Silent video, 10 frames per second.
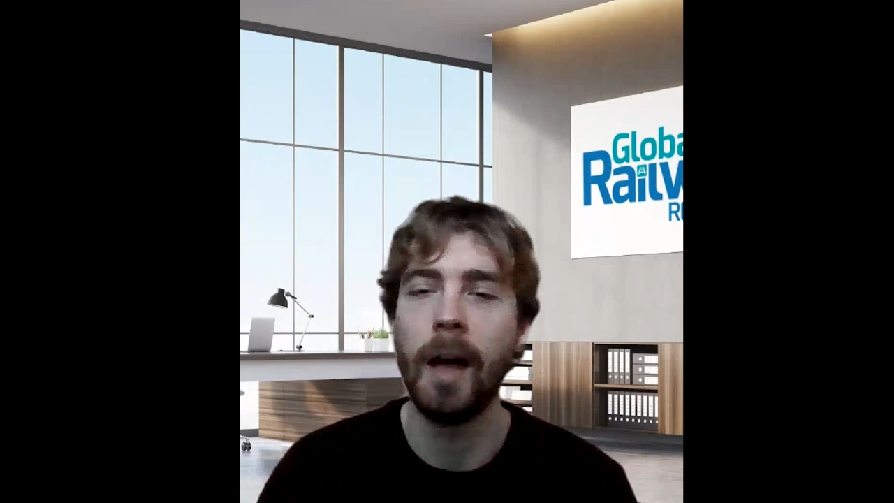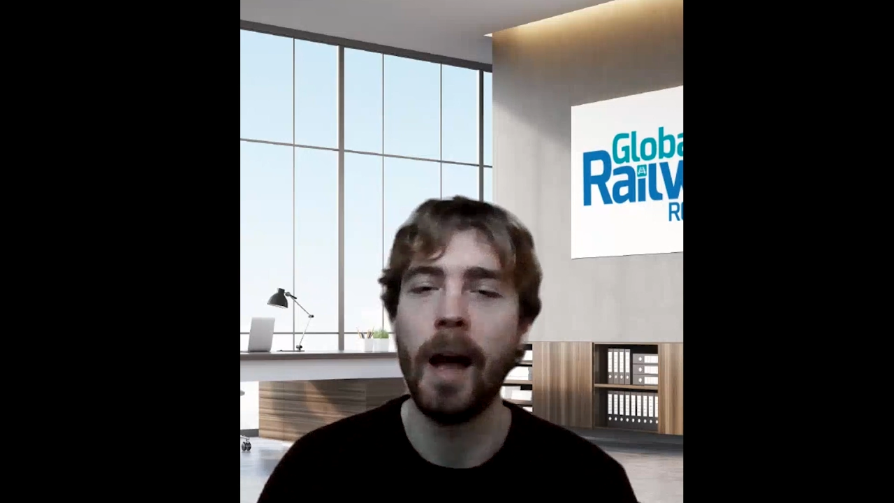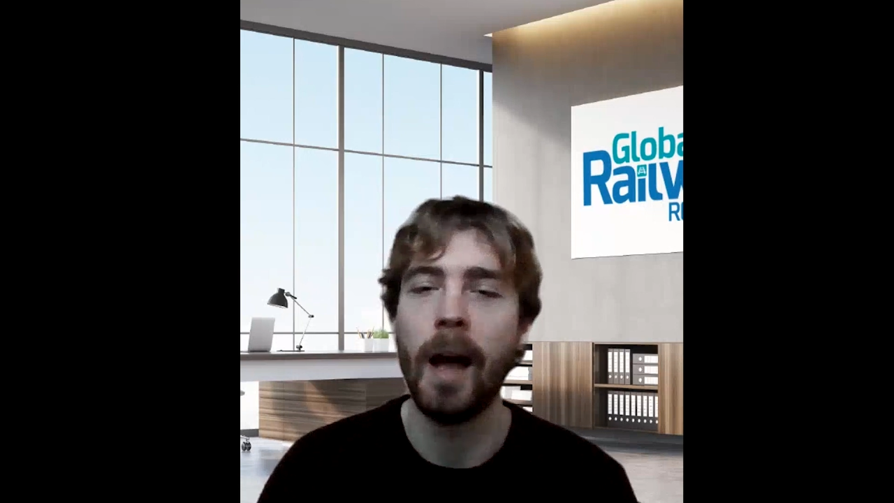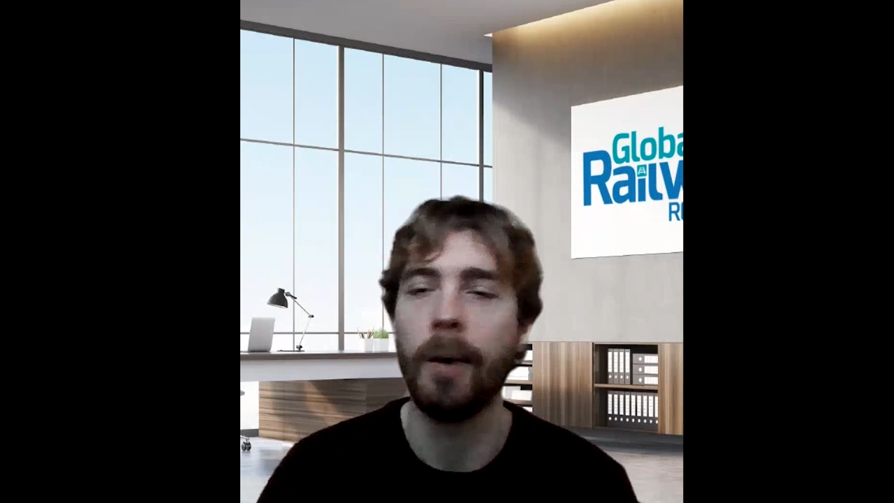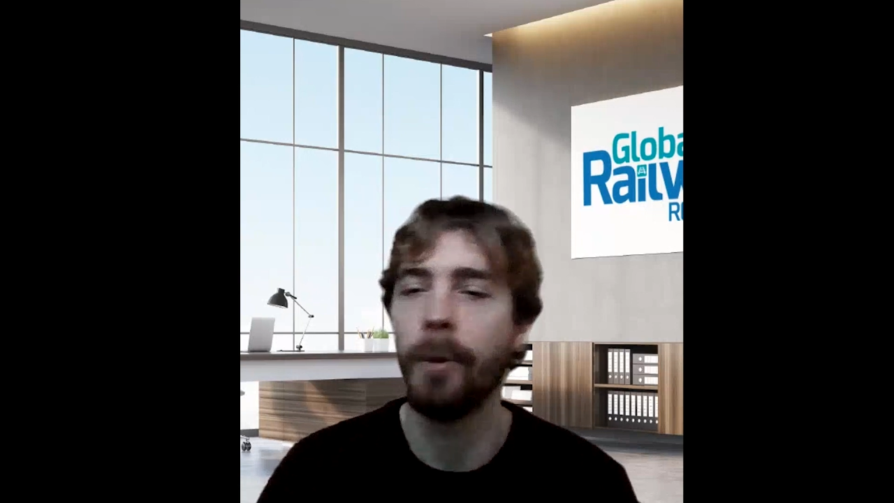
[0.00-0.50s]

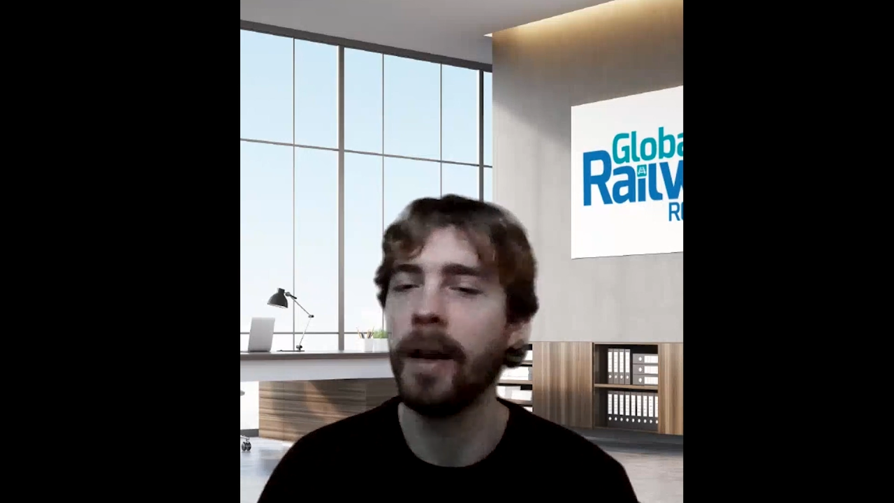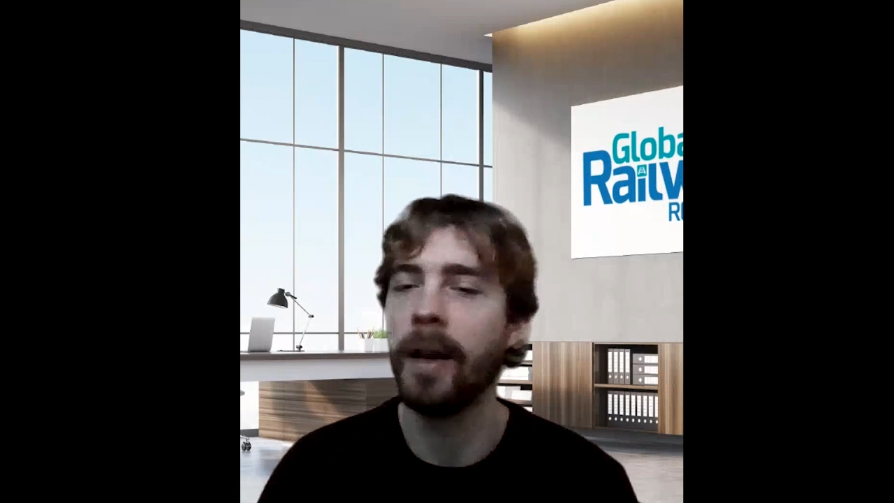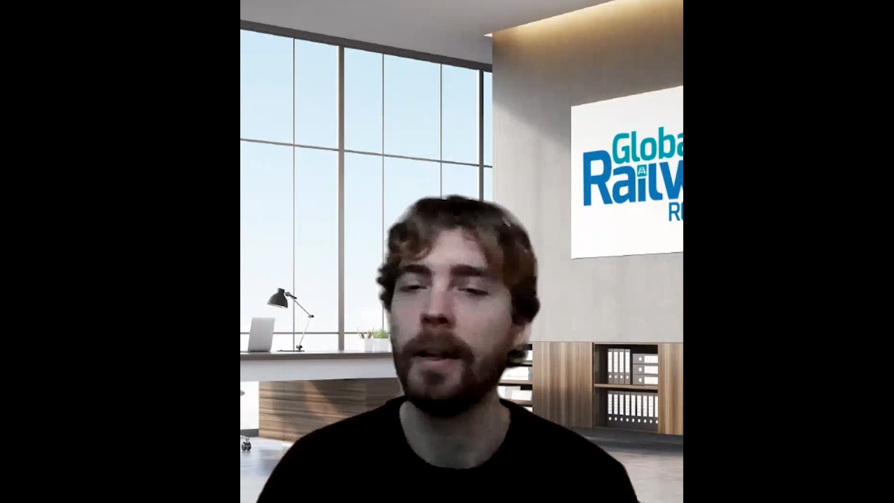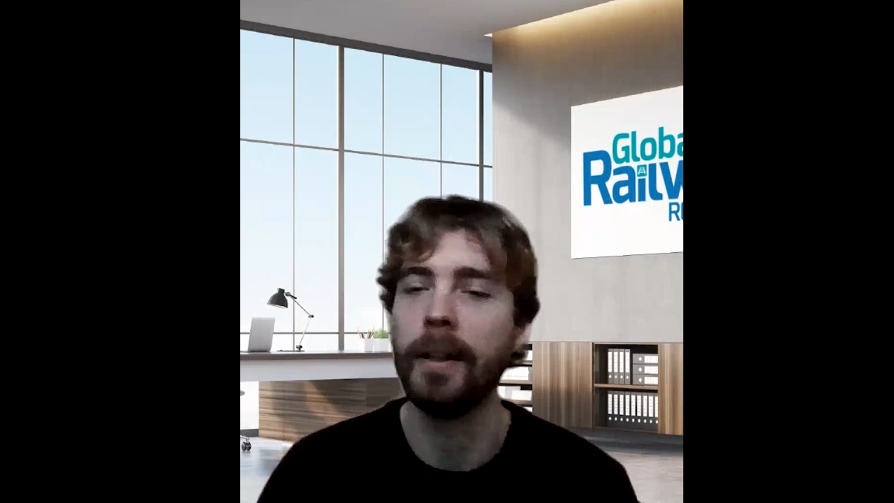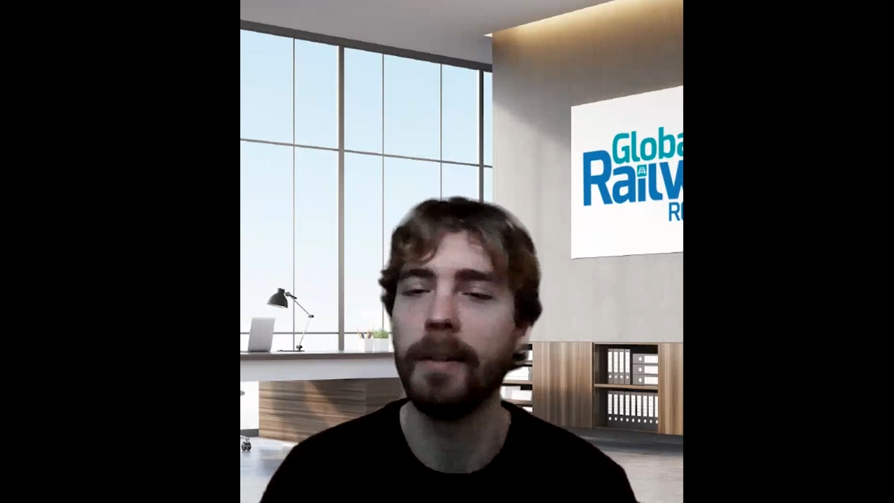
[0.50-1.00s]
I want
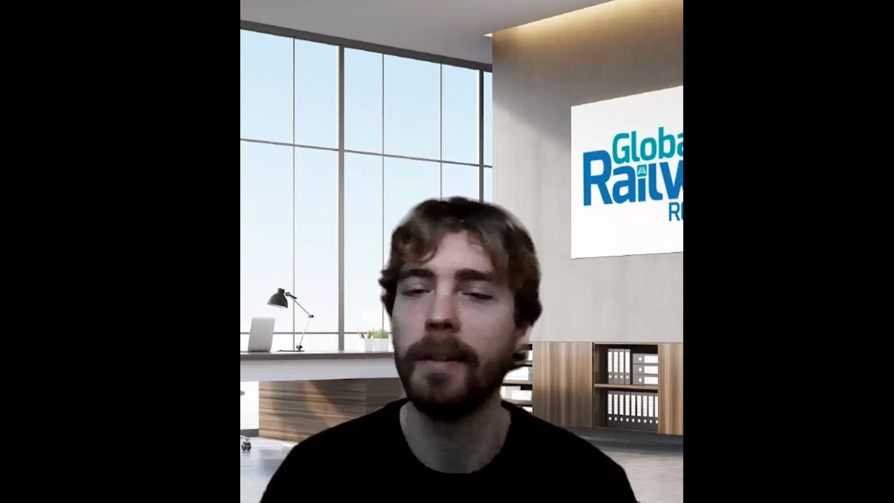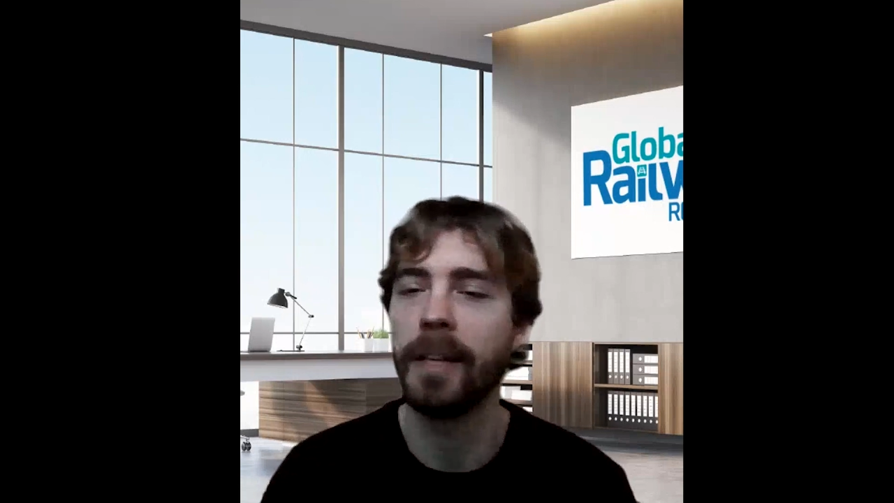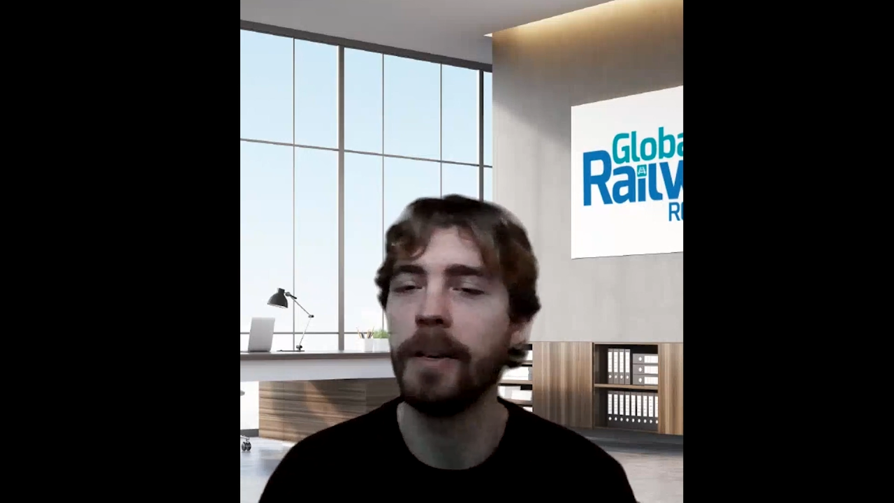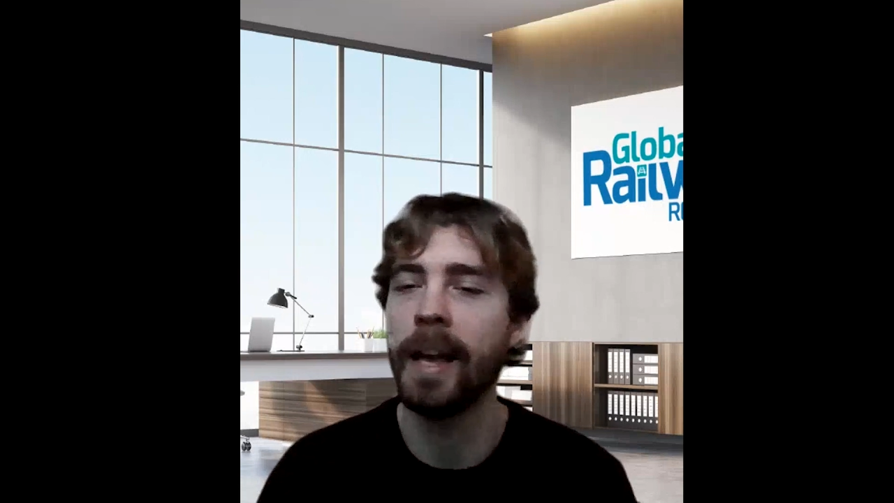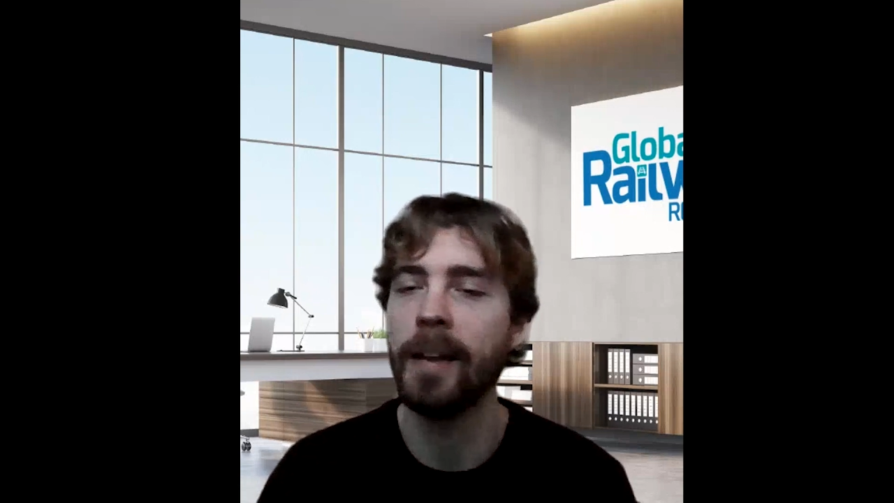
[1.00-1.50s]
to
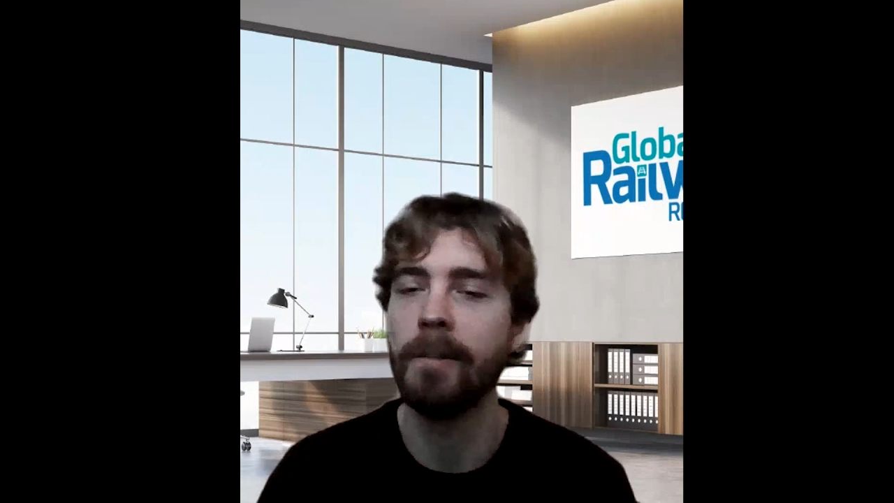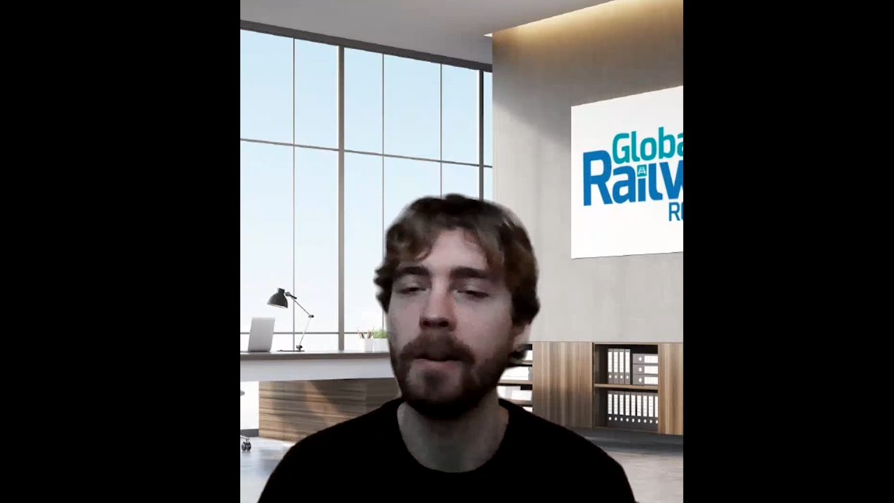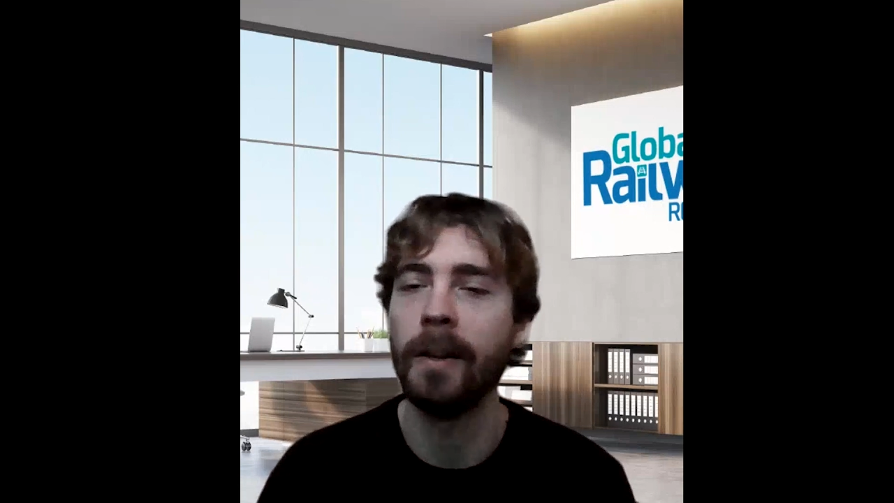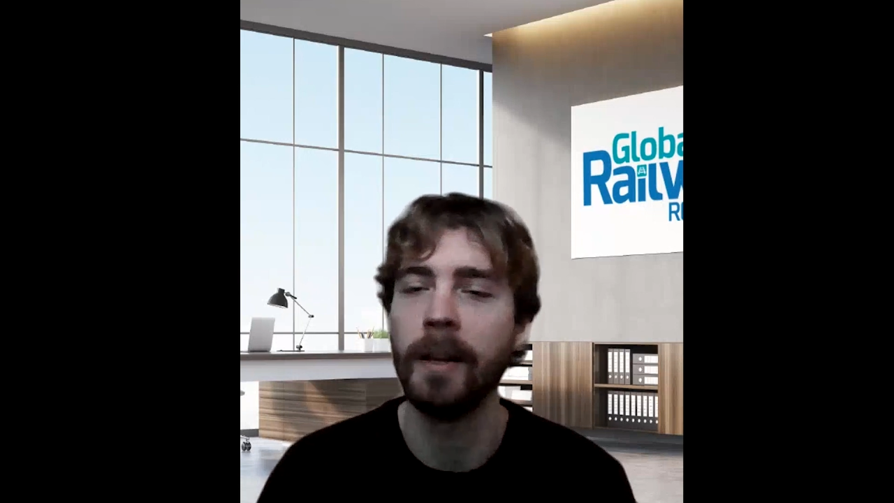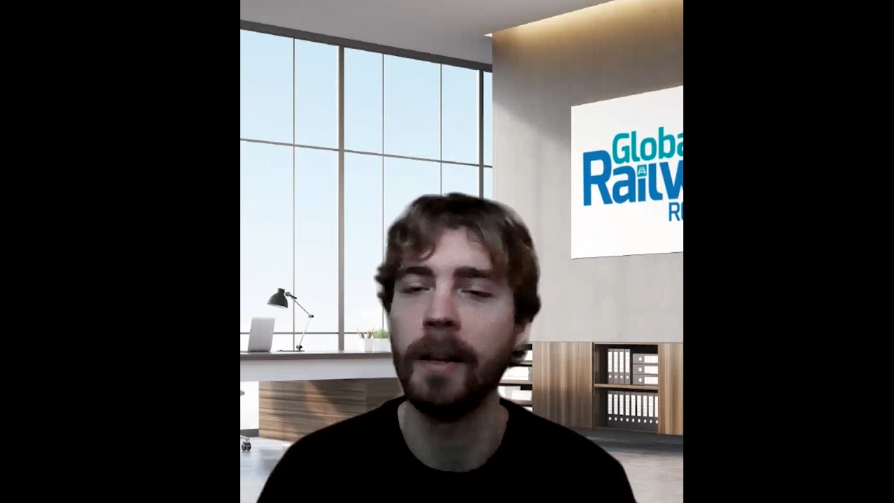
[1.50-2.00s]
thank you again
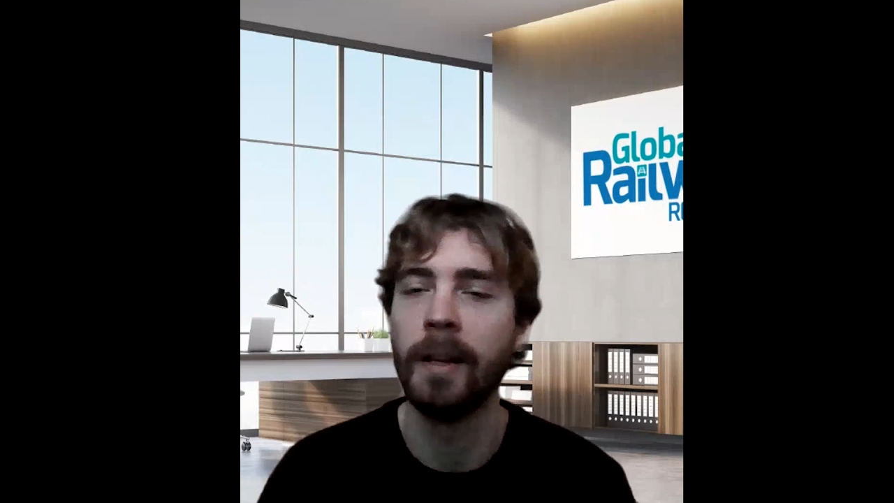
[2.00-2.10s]
for